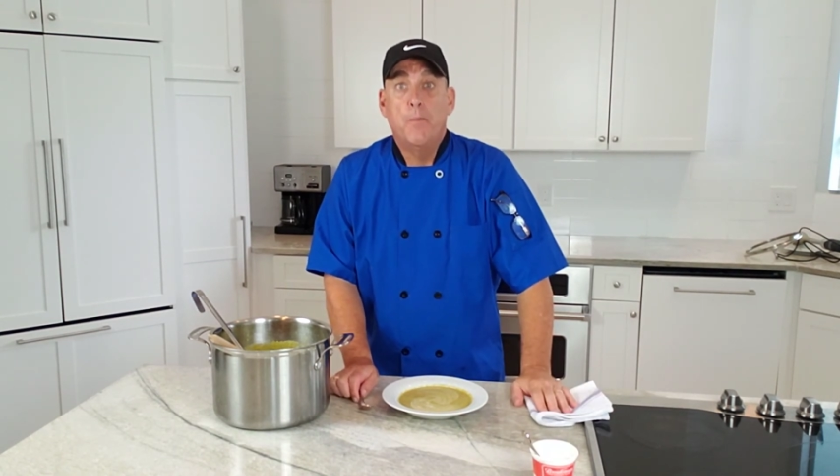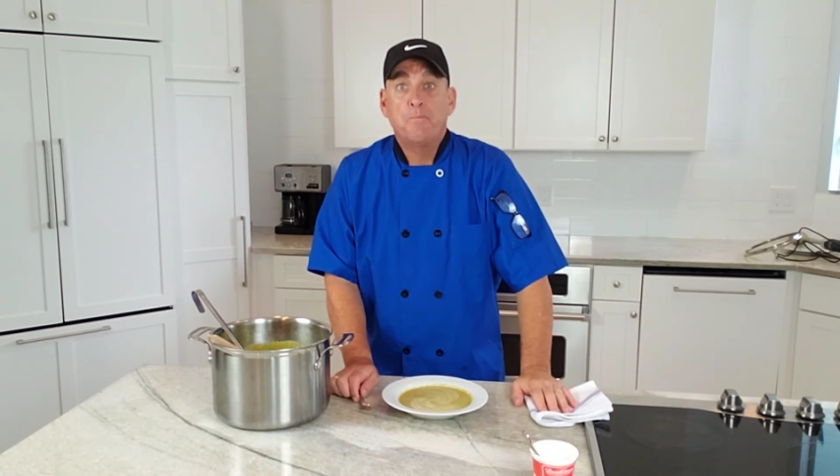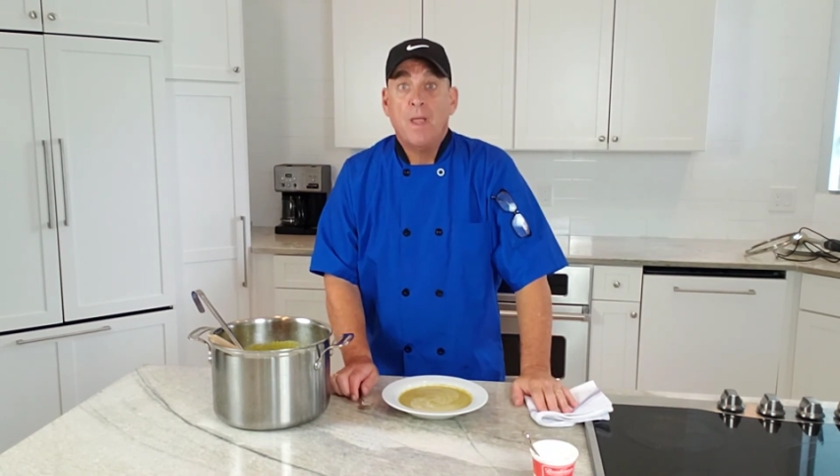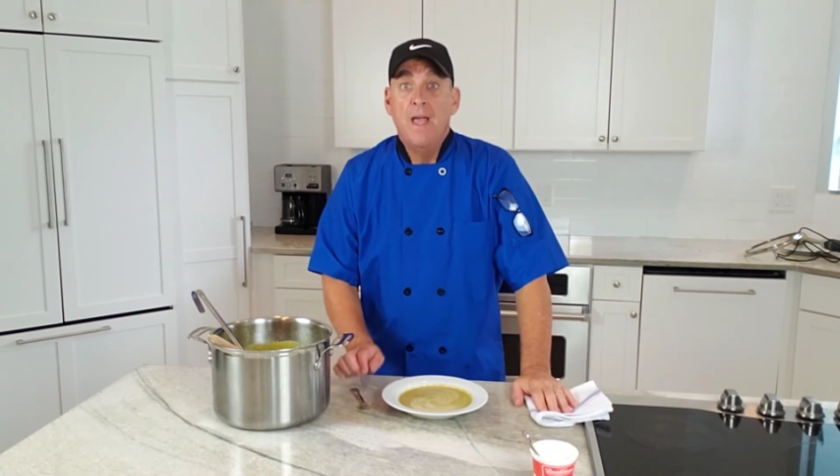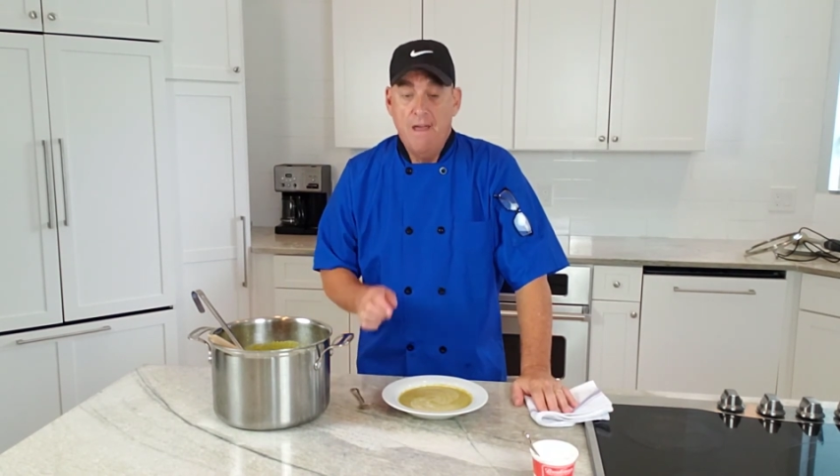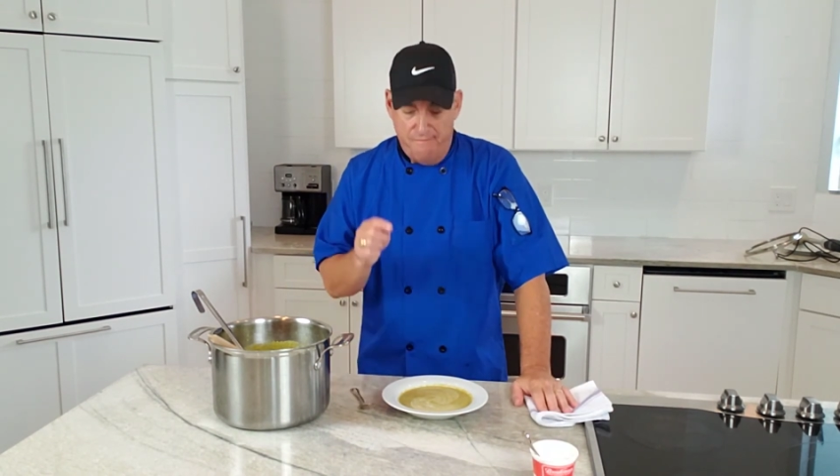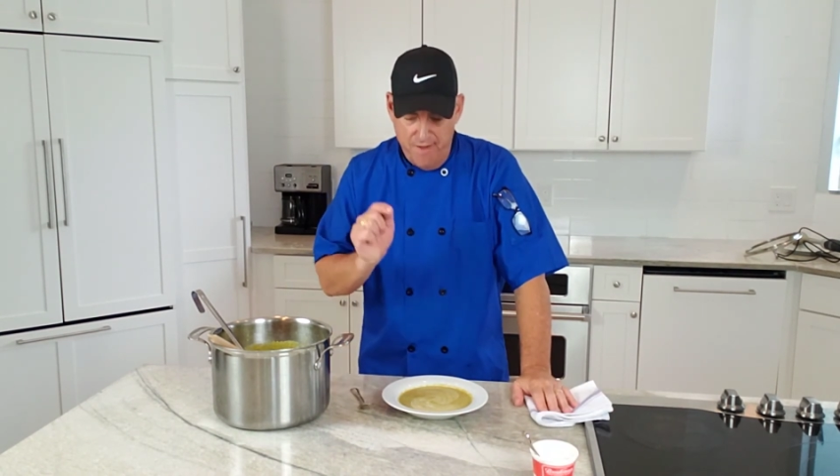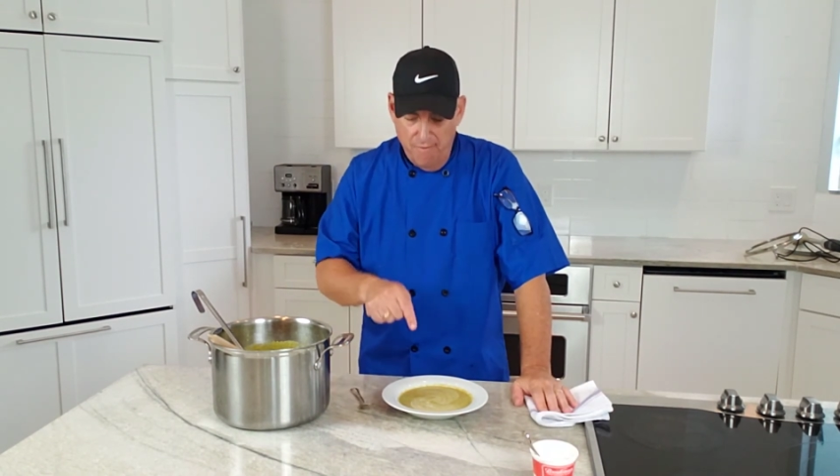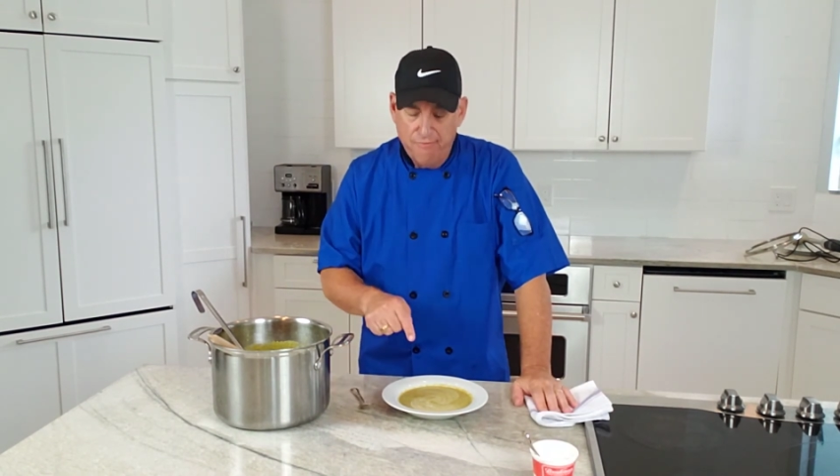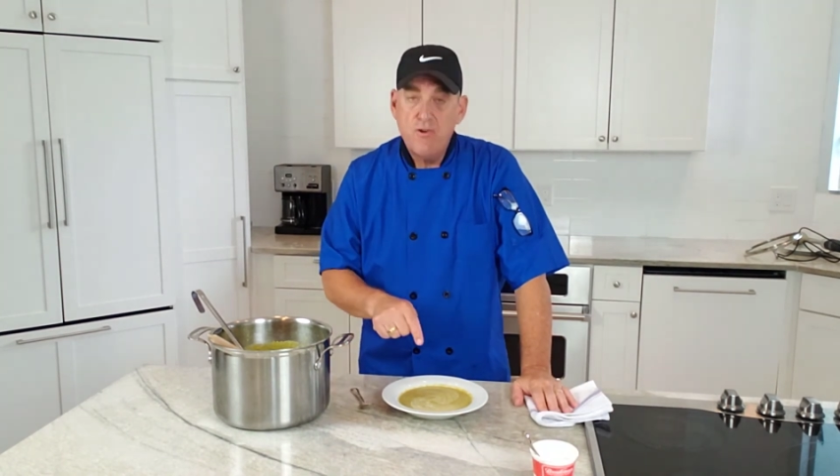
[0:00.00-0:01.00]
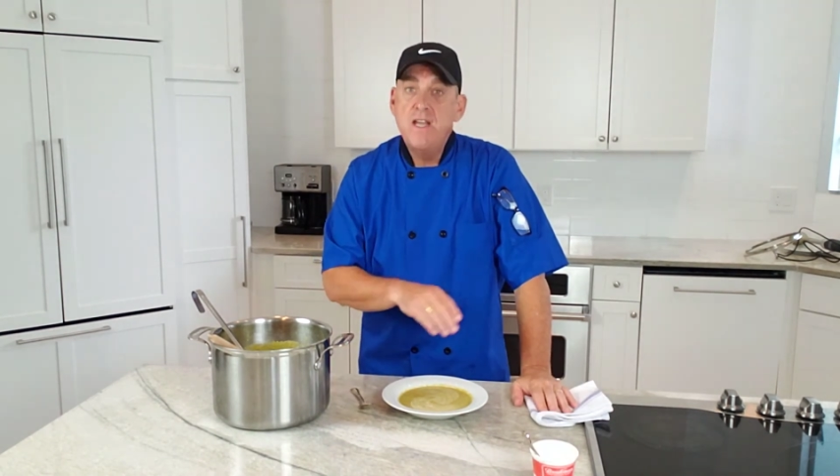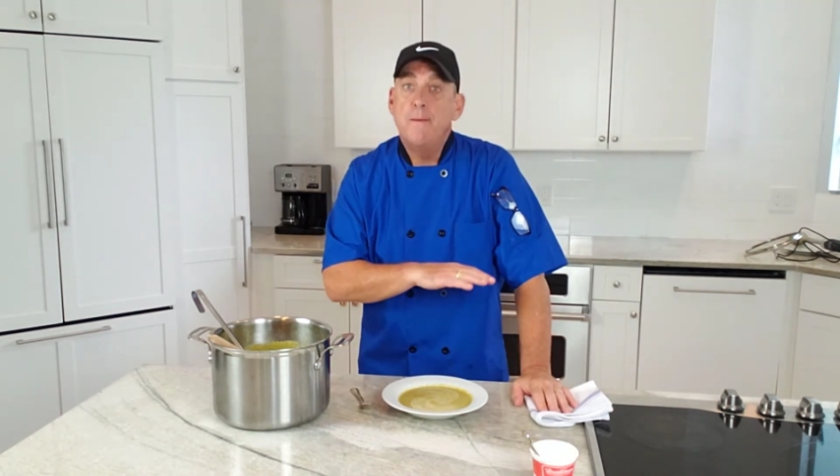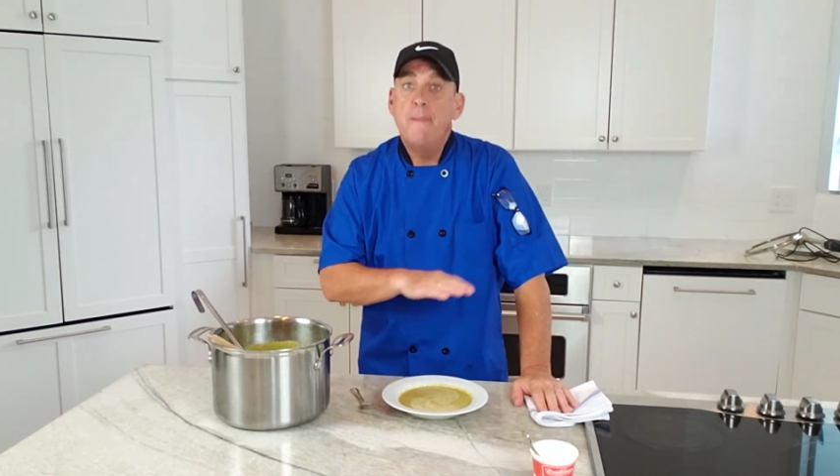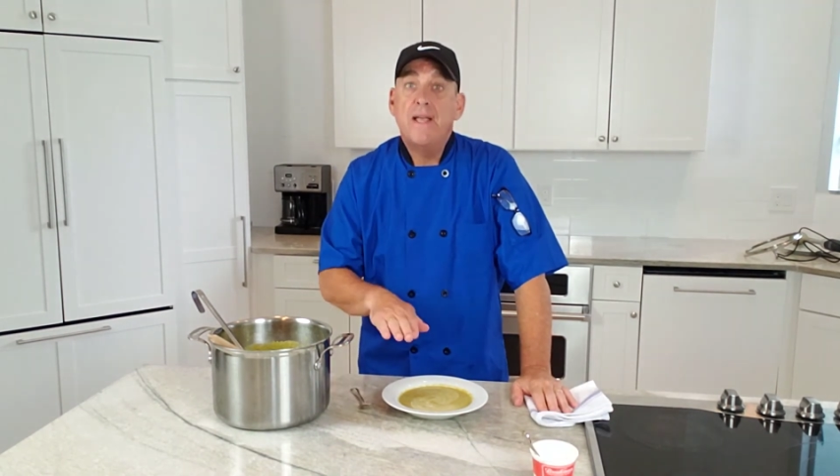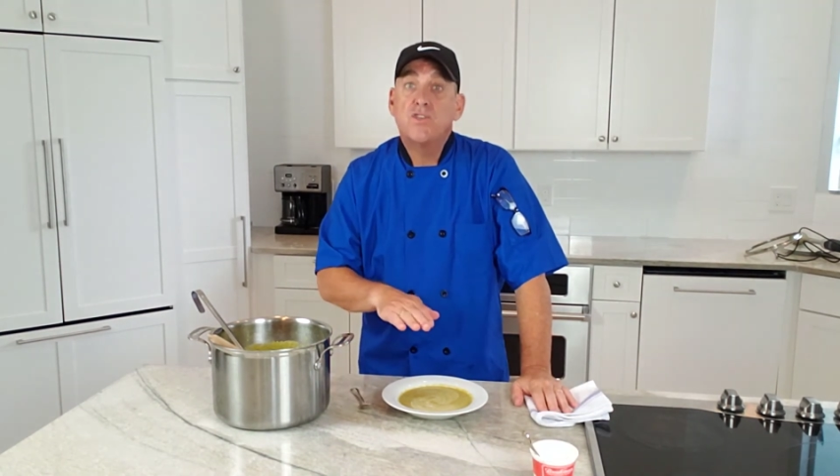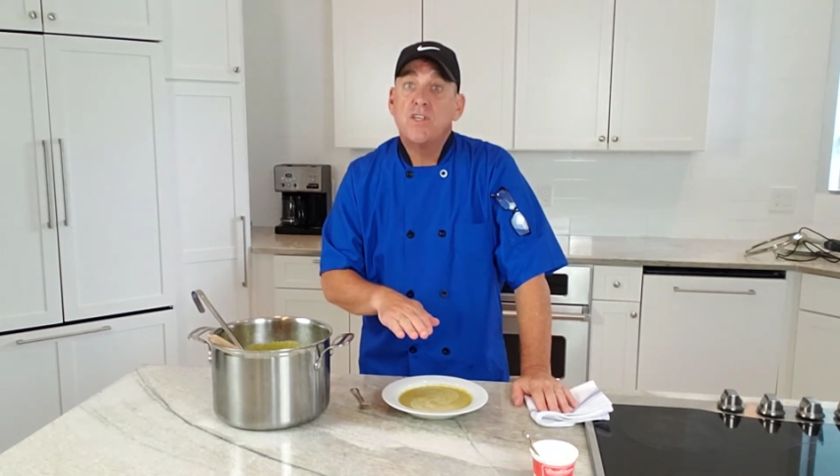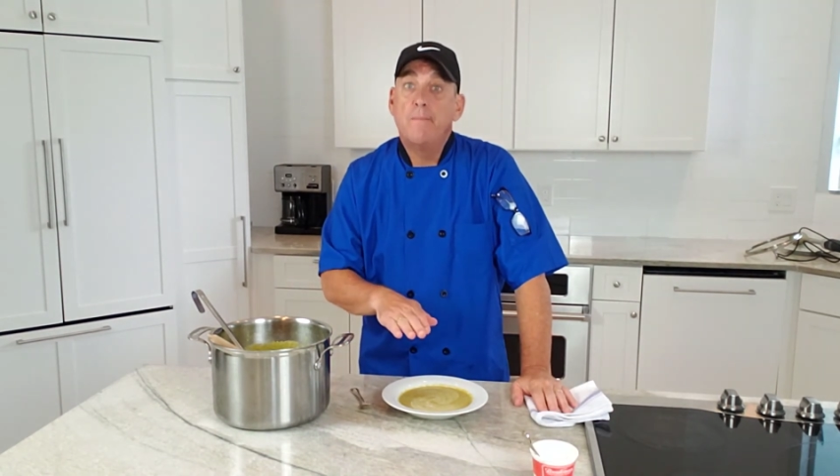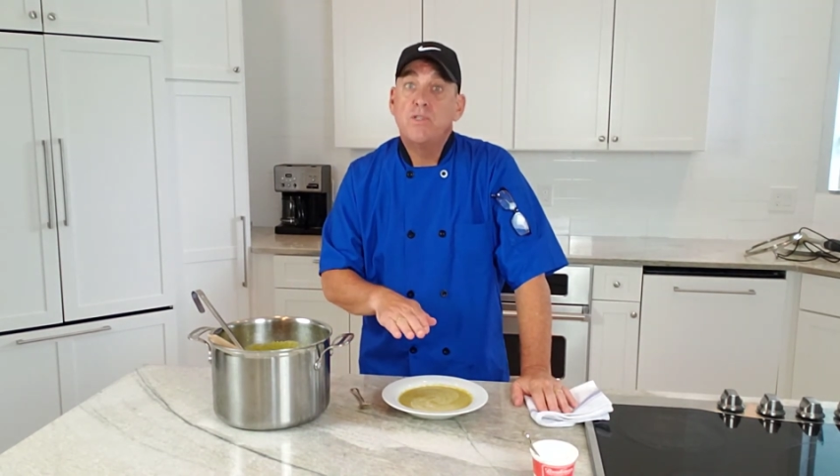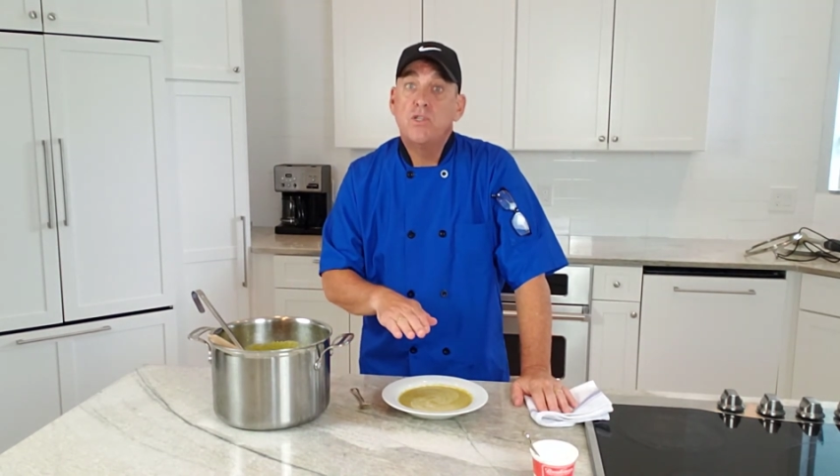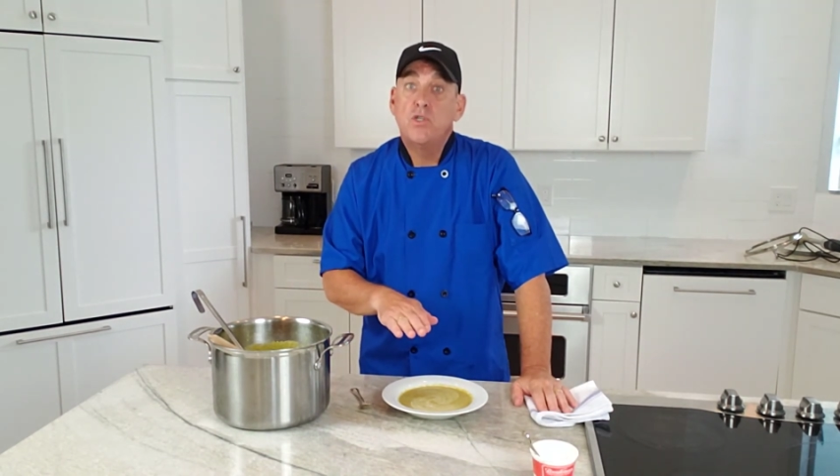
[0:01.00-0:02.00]
Feel free to make
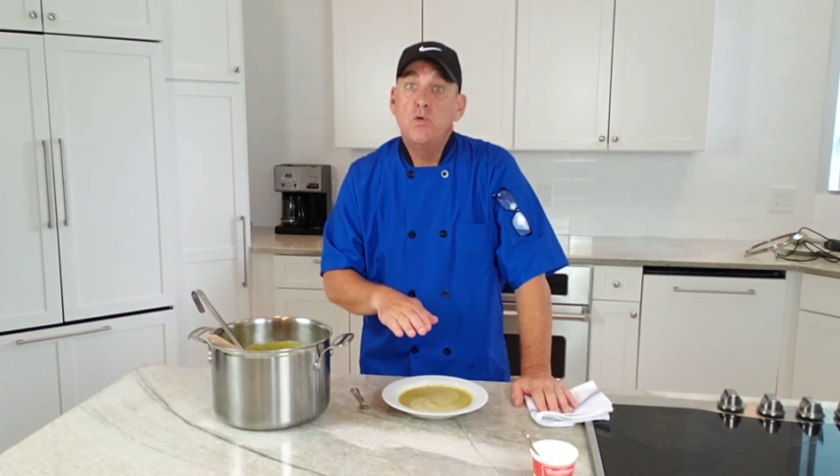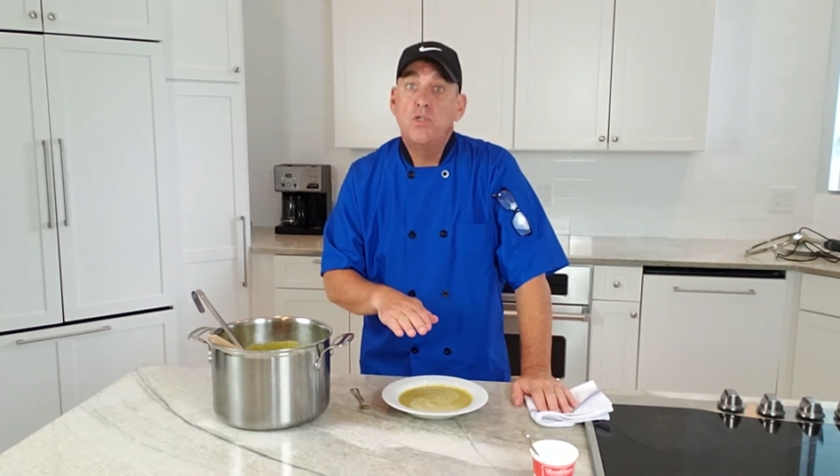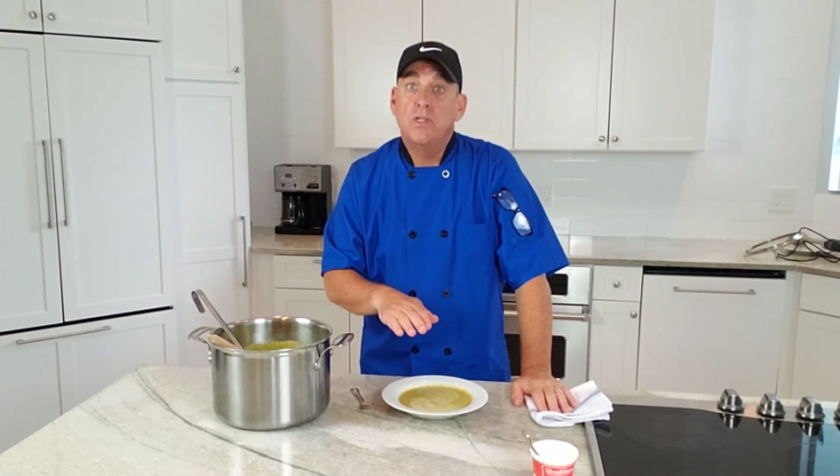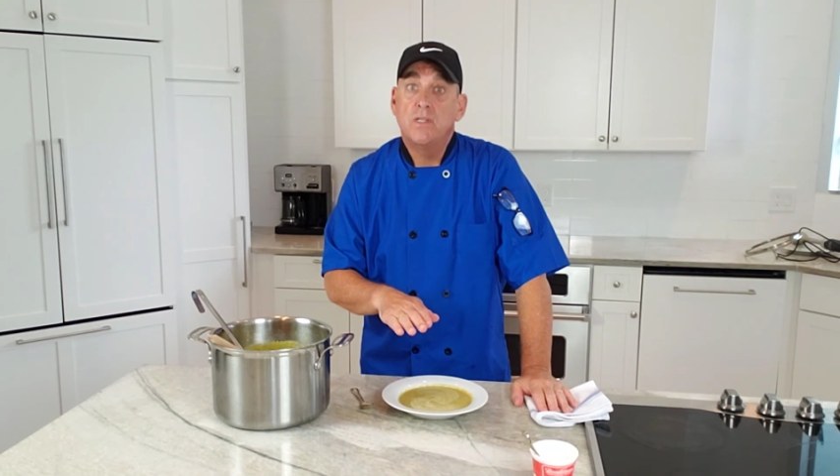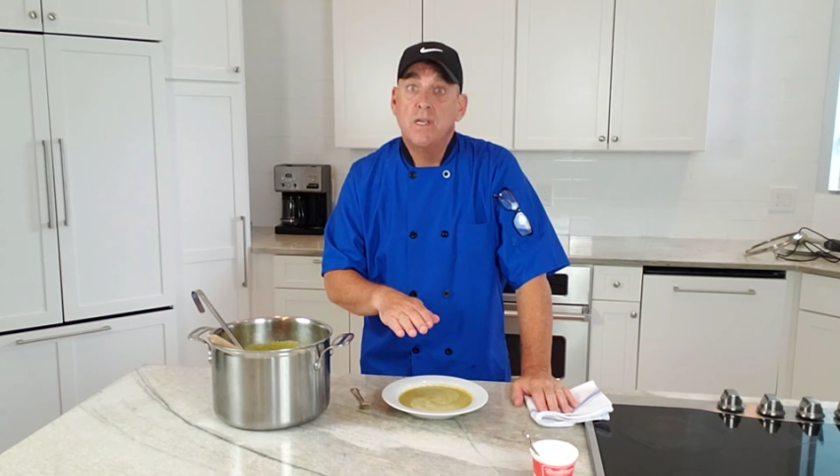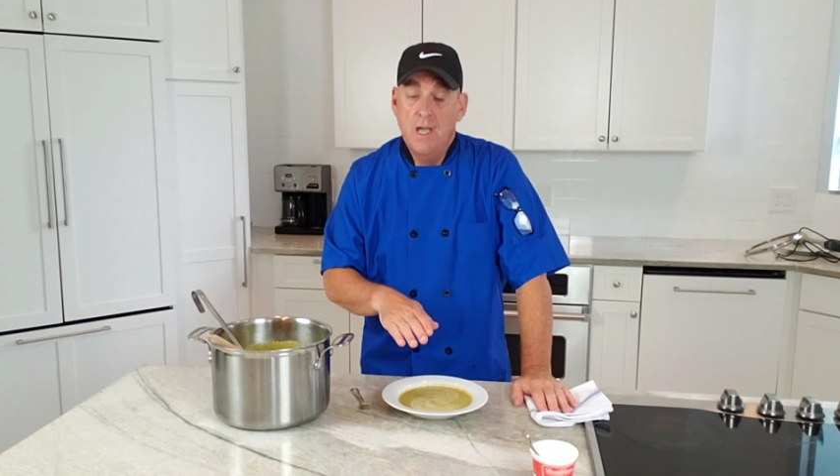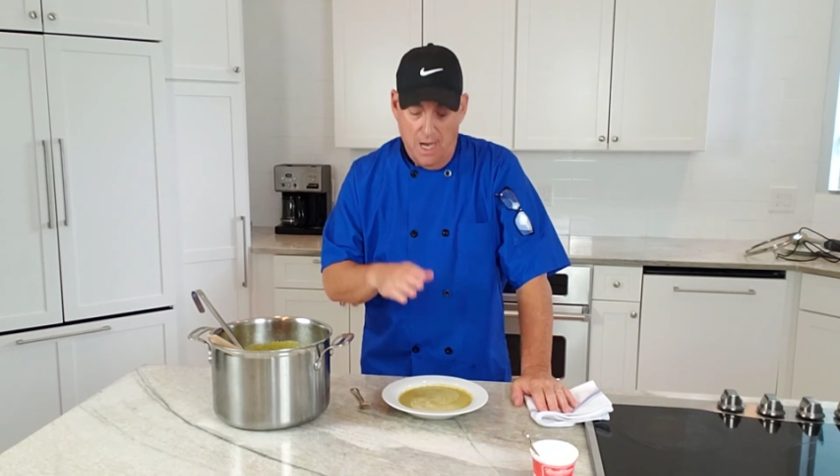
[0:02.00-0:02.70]
substitutions.